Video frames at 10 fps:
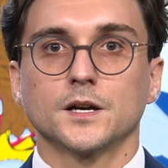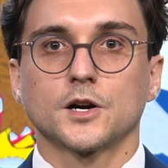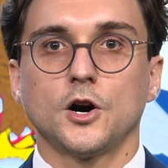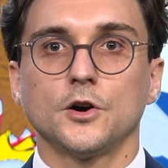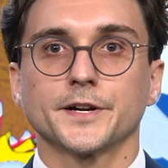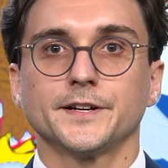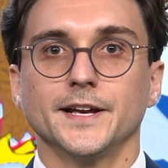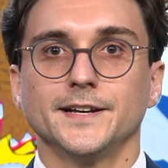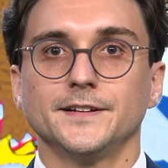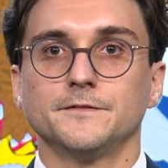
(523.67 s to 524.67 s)
called an
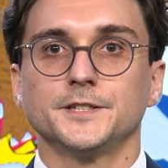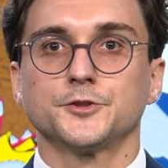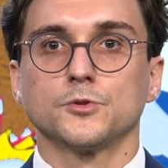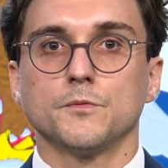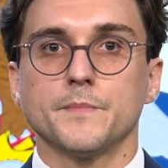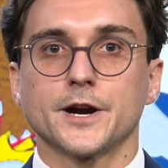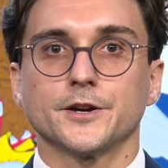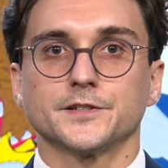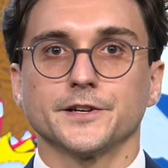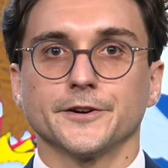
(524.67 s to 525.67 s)
individual
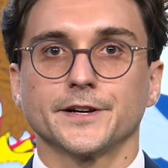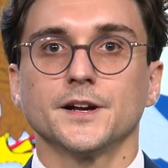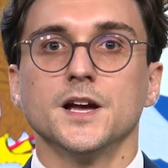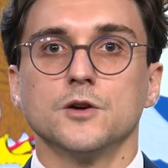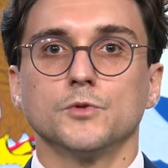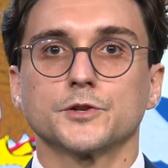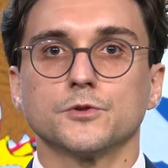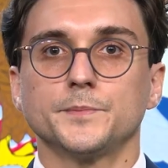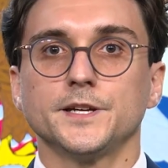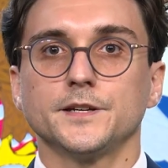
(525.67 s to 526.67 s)
merits hearing, which
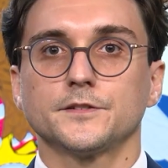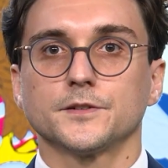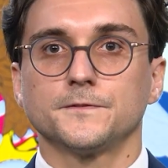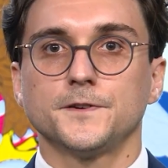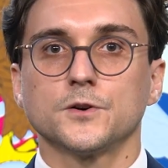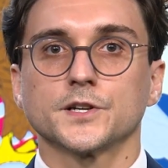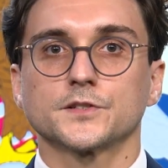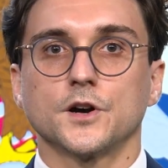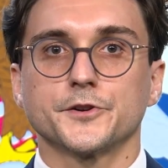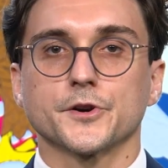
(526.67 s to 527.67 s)
will be to focus
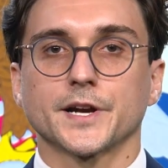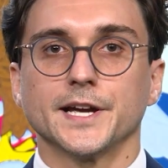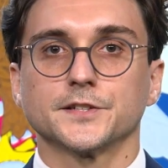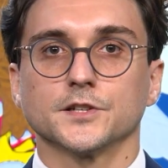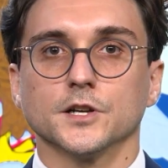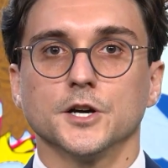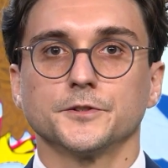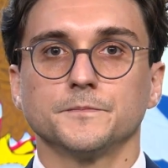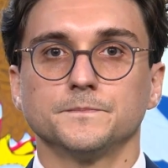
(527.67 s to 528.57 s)
on your case alone.